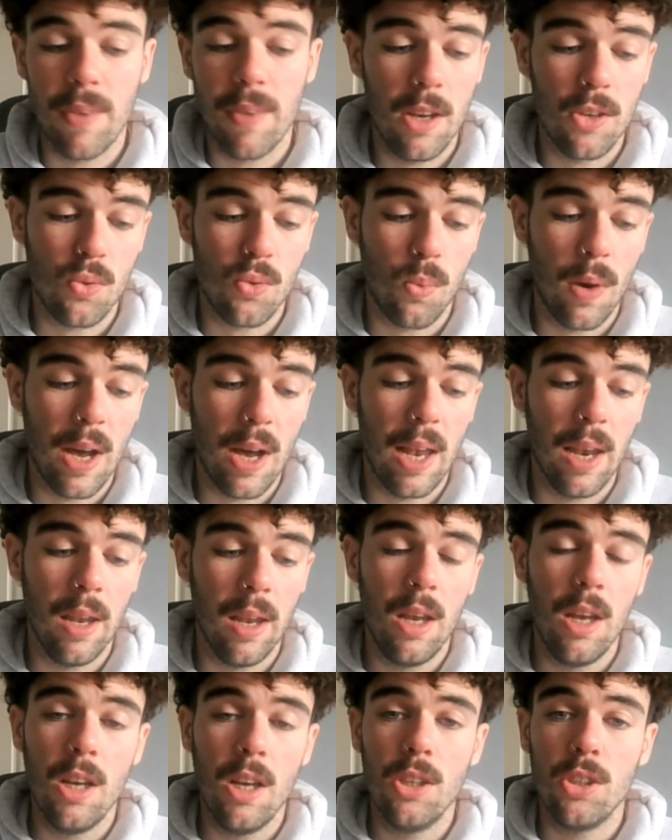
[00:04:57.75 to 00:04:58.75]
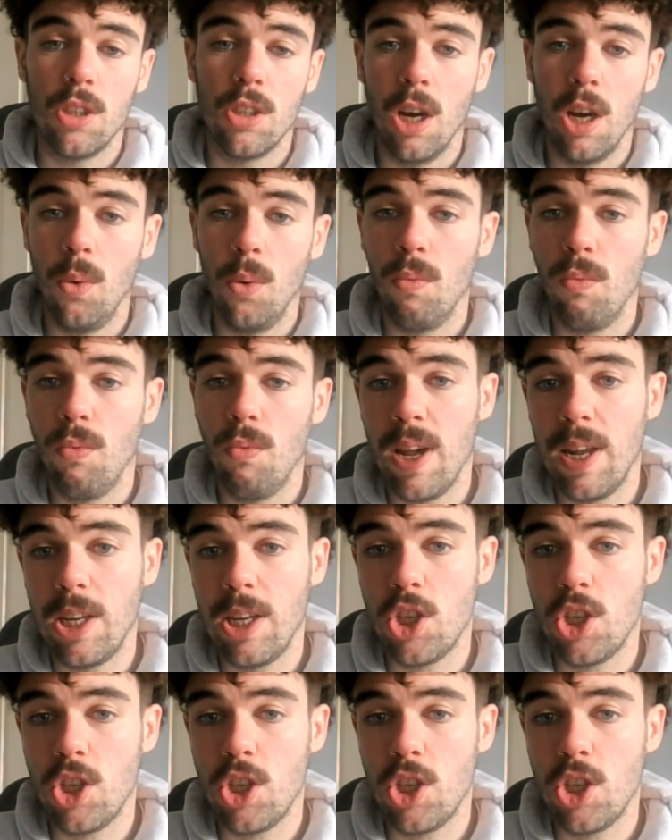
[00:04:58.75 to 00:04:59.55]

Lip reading: as well. So really